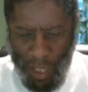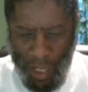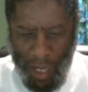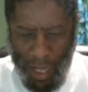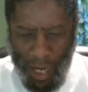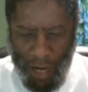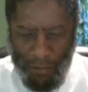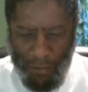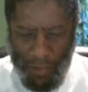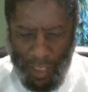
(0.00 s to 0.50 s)

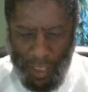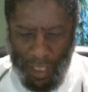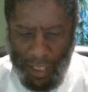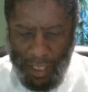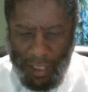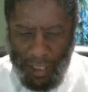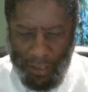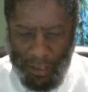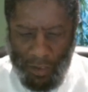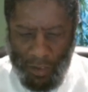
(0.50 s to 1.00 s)
I've done
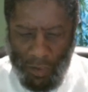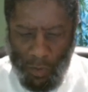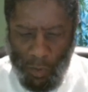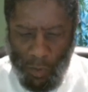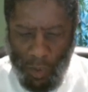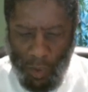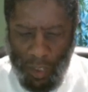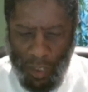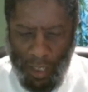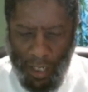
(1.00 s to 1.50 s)
an
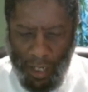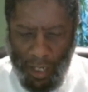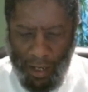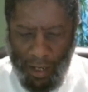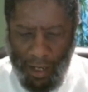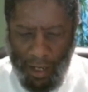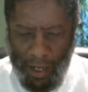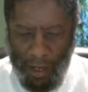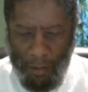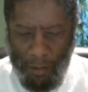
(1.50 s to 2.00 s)

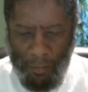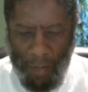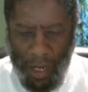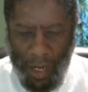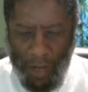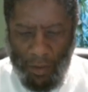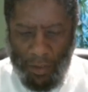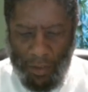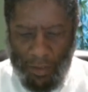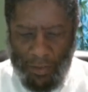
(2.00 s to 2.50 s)
extraordinary
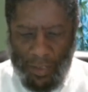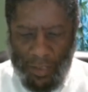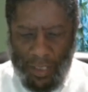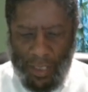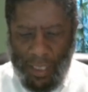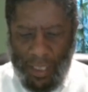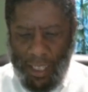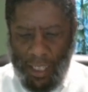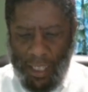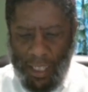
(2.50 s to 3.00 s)
amount of
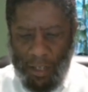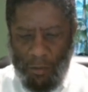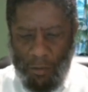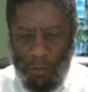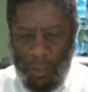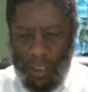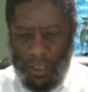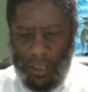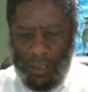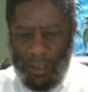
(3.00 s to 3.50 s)
study and
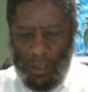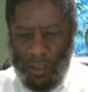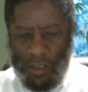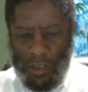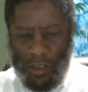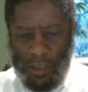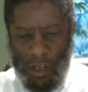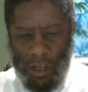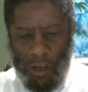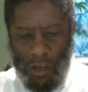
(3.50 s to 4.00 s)

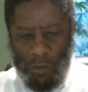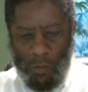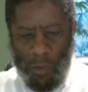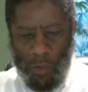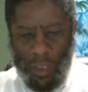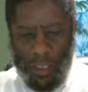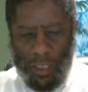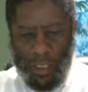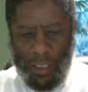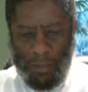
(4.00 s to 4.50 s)
research on
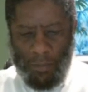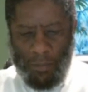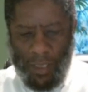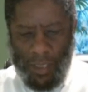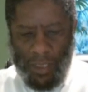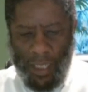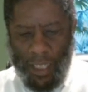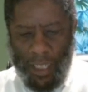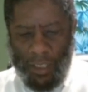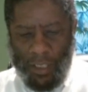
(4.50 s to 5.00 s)
what comes
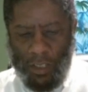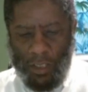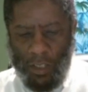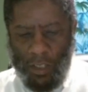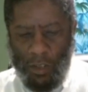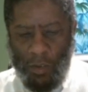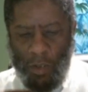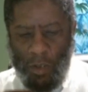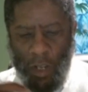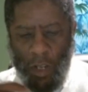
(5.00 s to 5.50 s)
next.
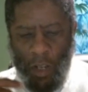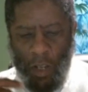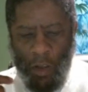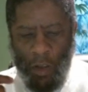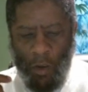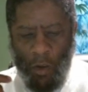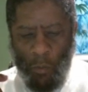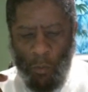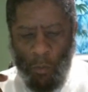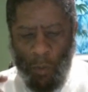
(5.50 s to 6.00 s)
So
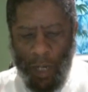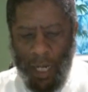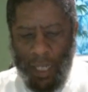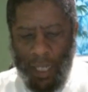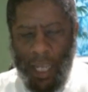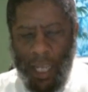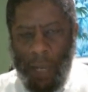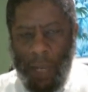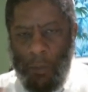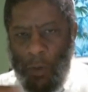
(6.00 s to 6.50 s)
when I
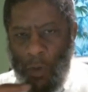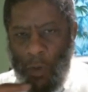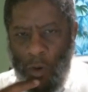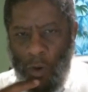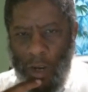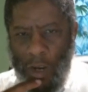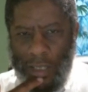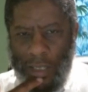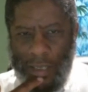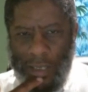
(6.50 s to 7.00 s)
came
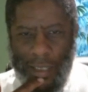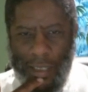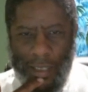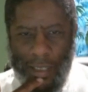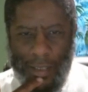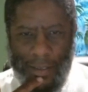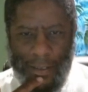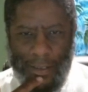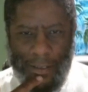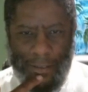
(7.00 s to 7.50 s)
across
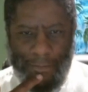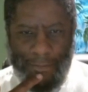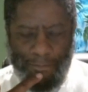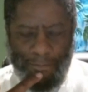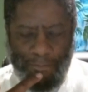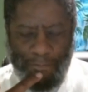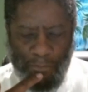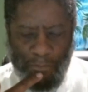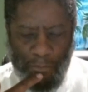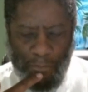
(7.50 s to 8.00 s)
this,
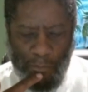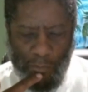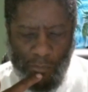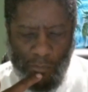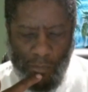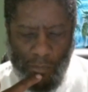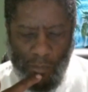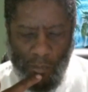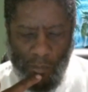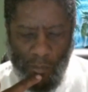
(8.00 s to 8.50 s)

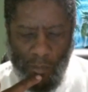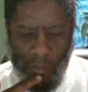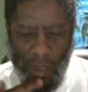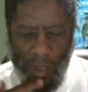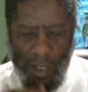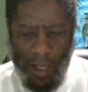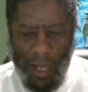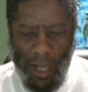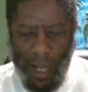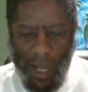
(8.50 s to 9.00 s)

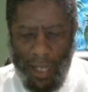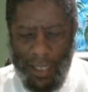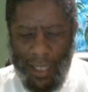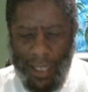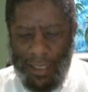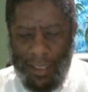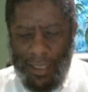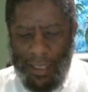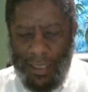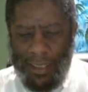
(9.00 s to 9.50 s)
I
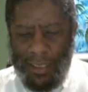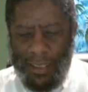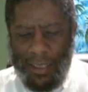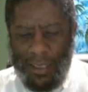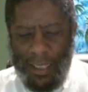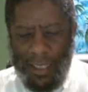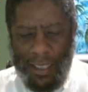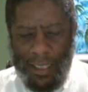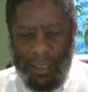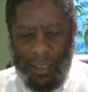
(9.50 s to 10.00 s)
got the
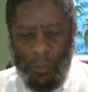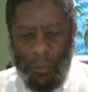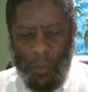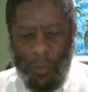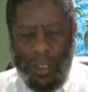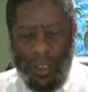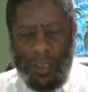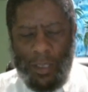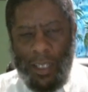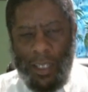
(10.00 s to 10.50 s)
distinct
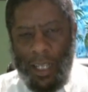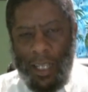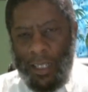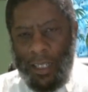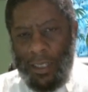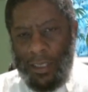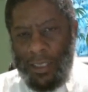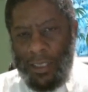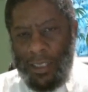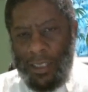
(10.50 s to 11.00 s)
impression that
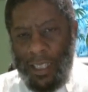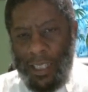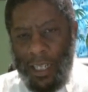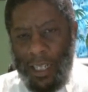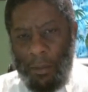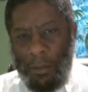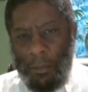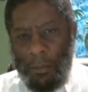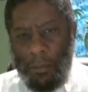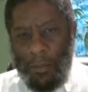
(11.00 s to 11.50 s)

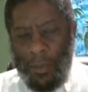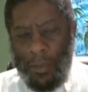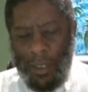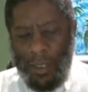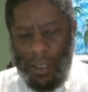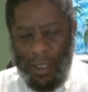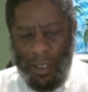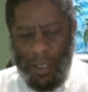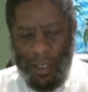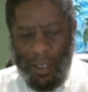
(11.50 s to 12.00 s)
Hashem
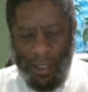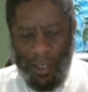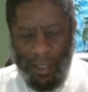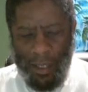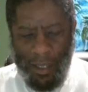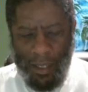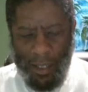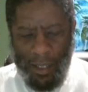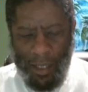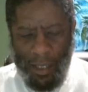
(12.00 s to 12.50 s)

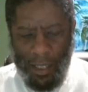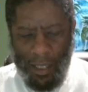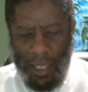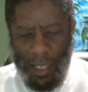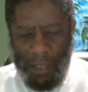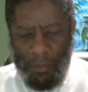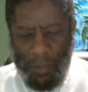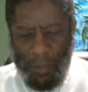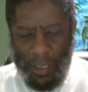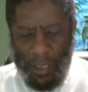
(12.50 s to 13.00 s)

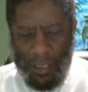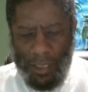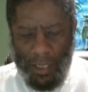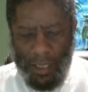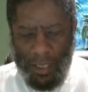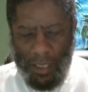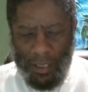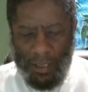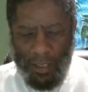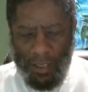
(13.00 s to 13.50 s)
led me to
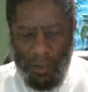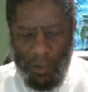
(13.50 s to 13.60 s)
this in